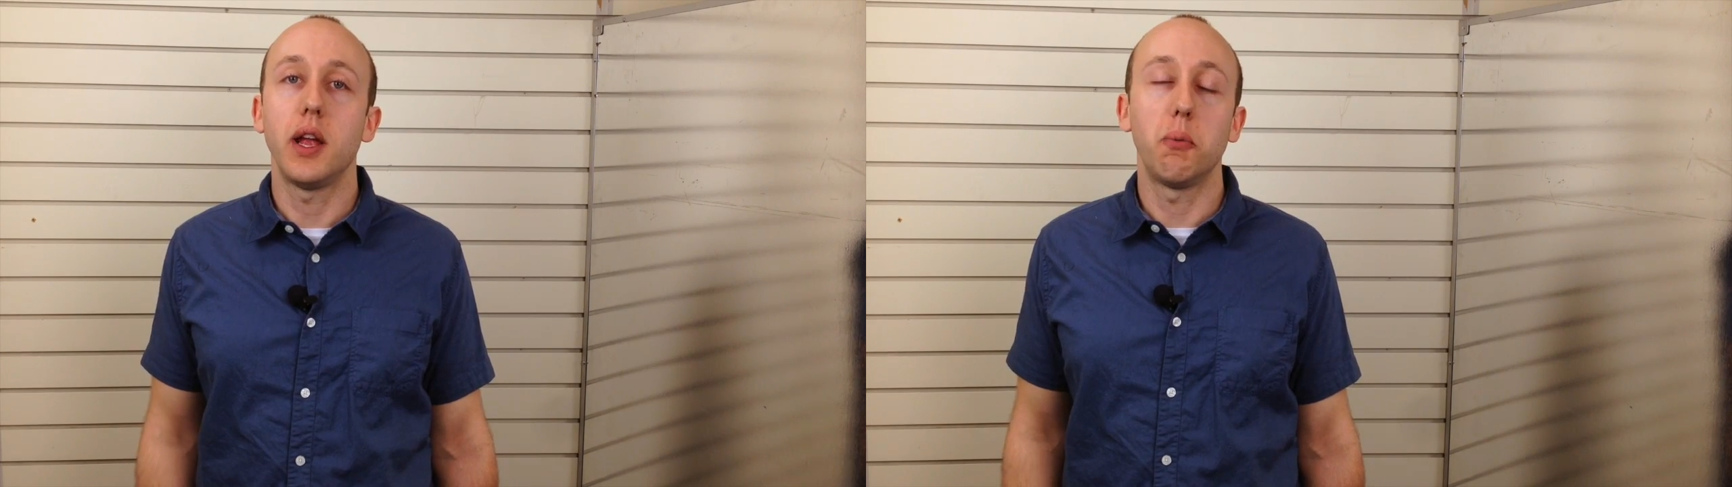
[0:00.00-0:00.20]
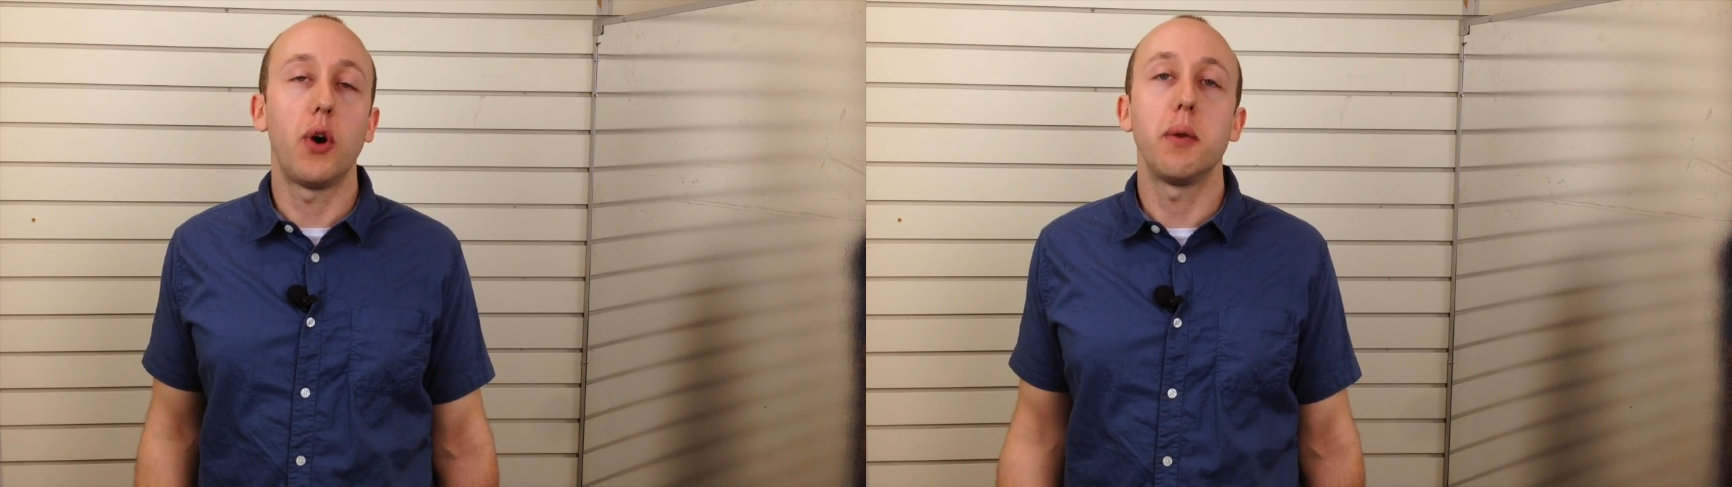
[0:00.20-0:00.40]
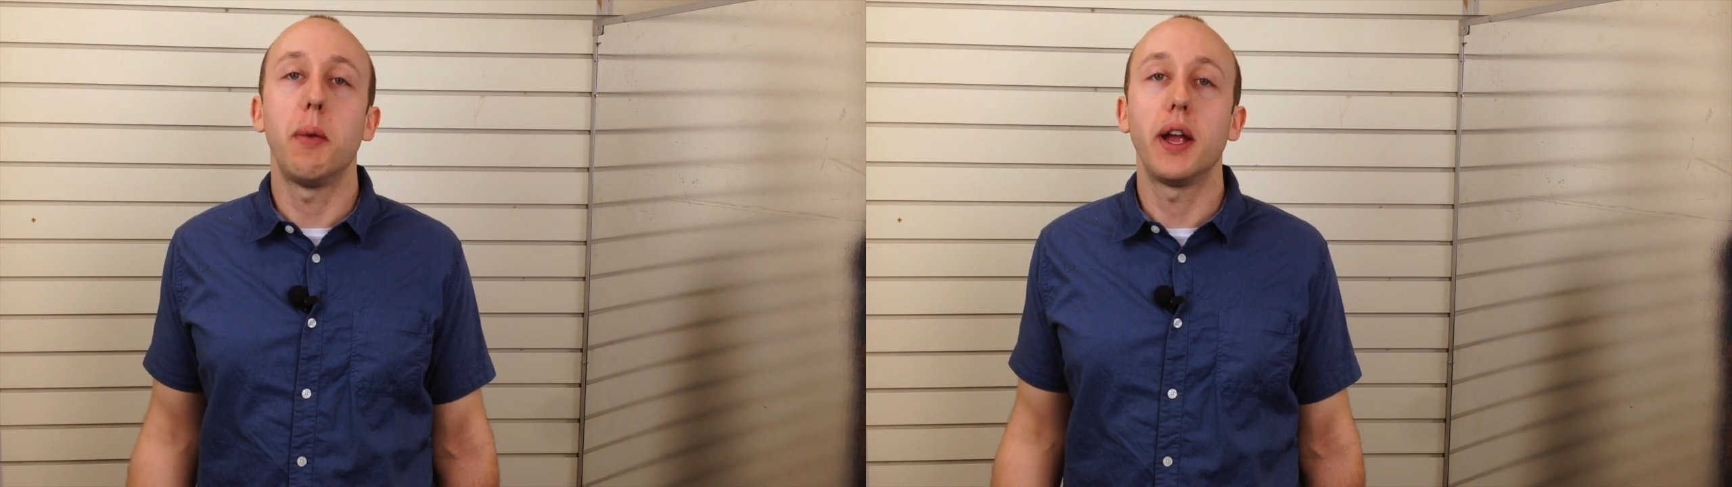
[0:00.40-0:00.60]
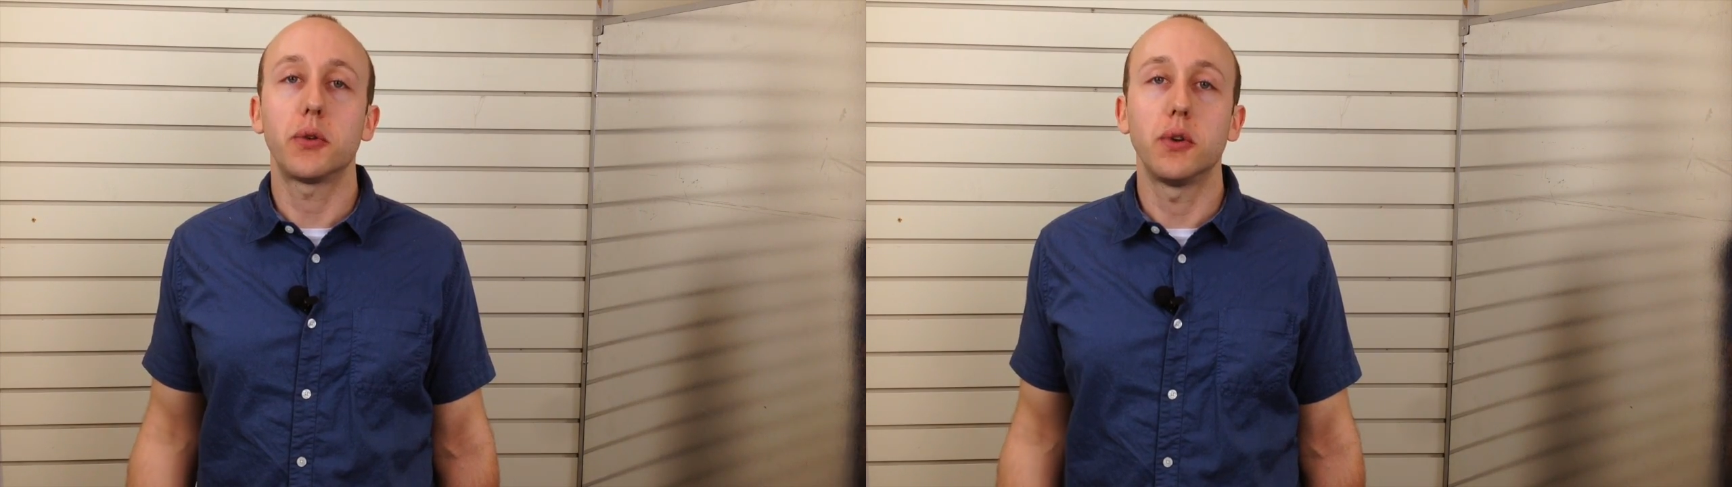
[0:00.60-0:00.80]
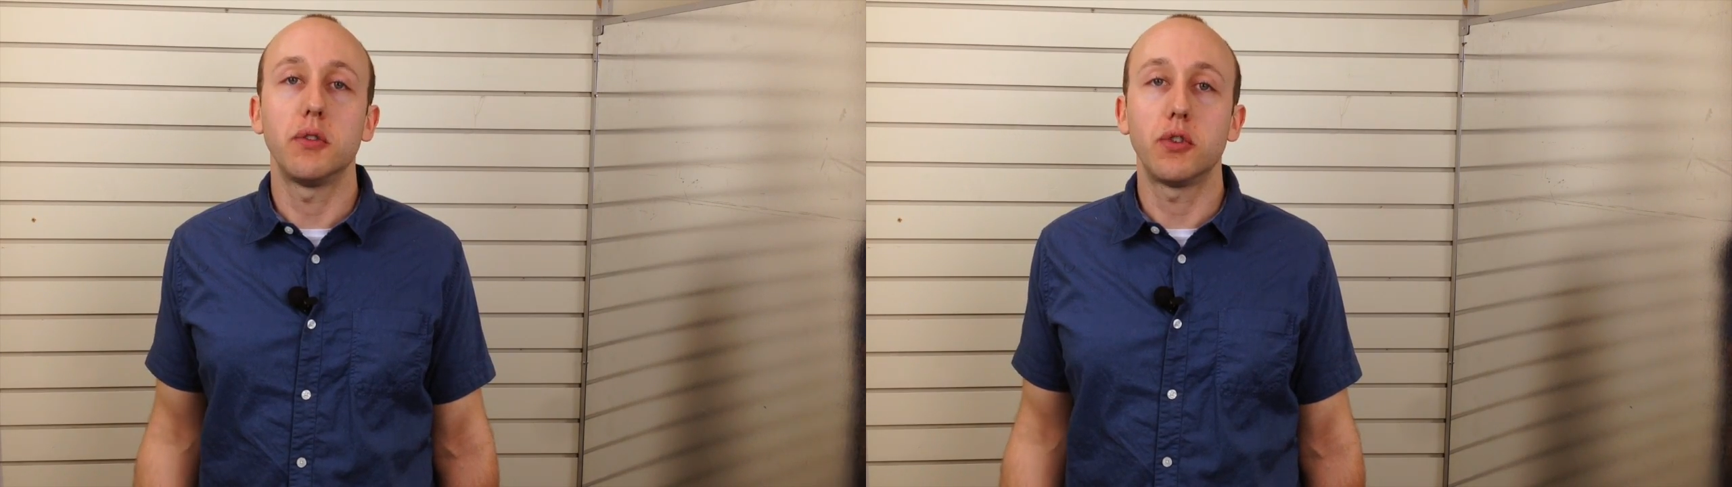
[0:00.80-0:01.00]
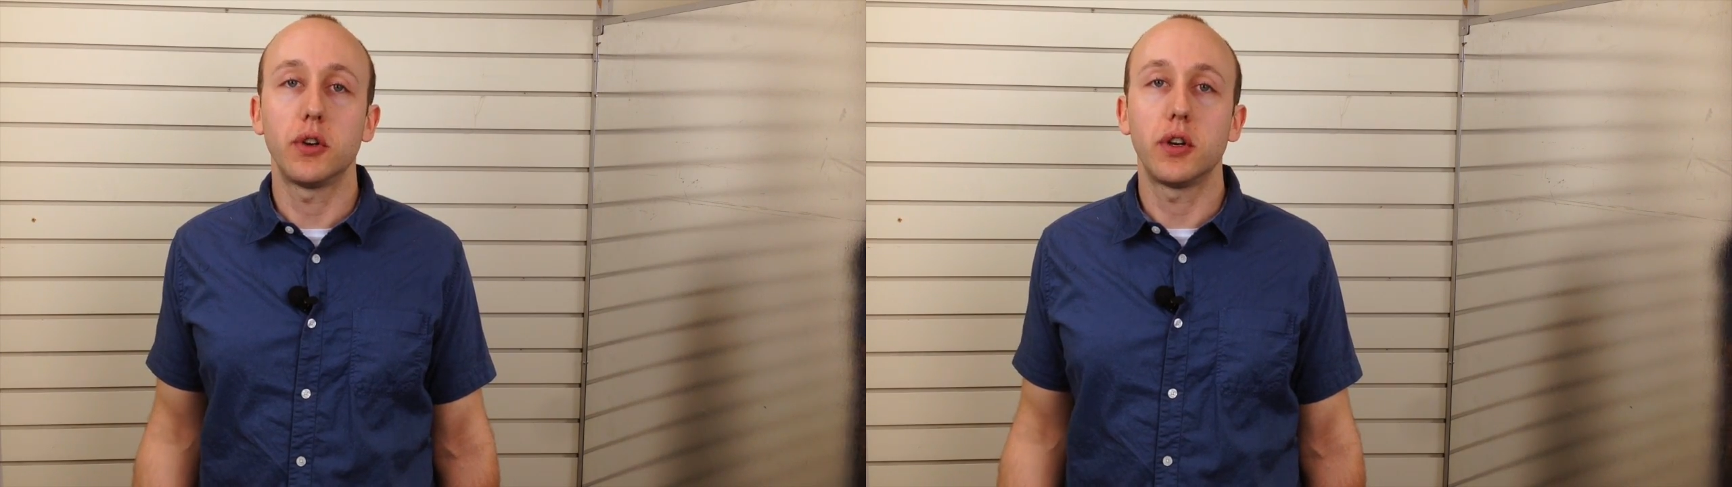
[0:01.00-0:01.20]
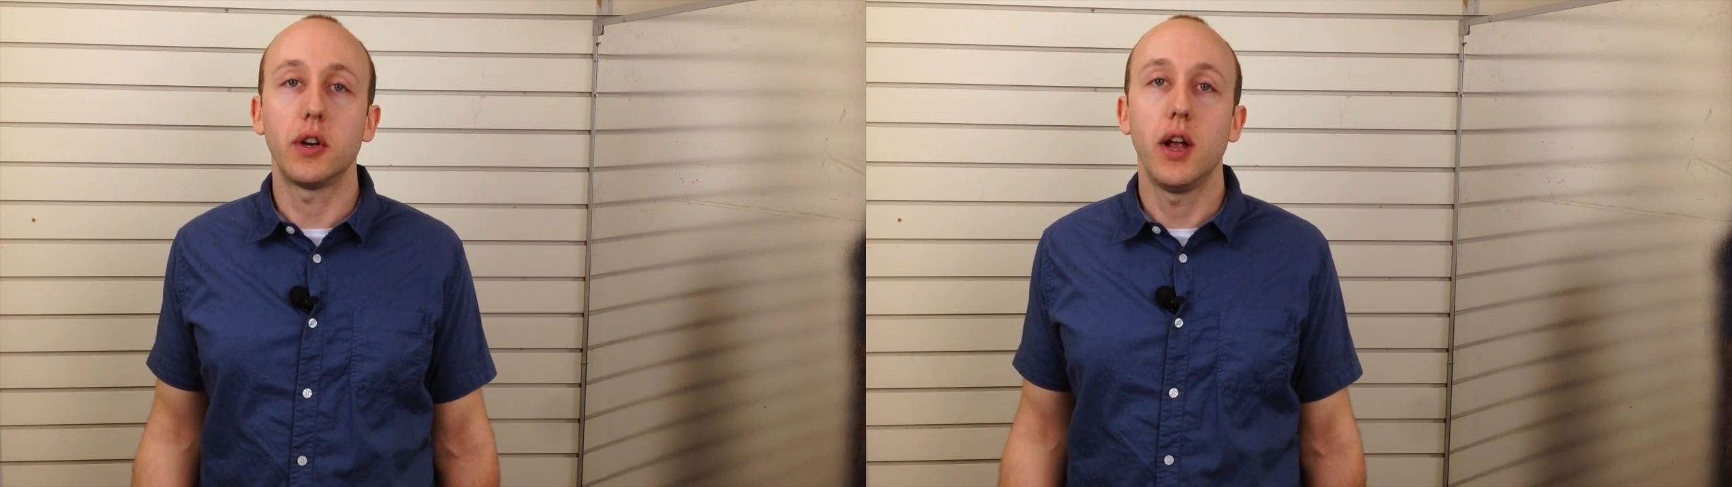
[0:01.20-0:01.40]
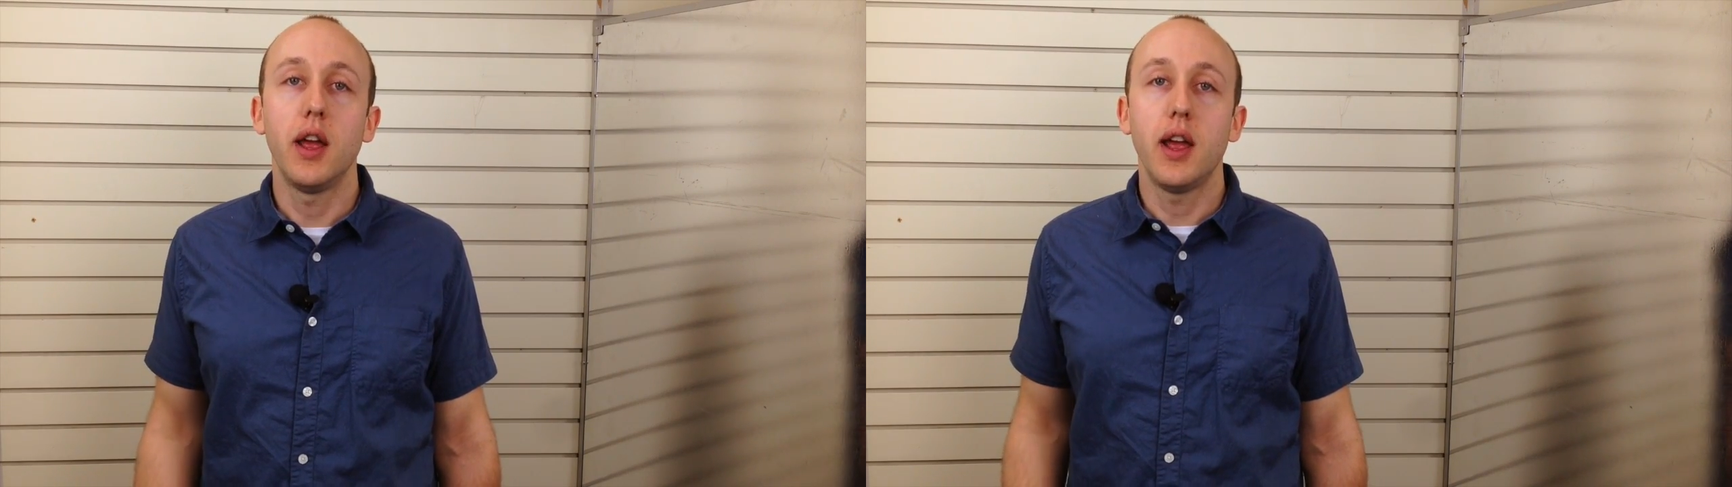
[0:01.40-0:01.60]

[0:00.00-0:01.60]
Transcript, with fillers: and one microinverter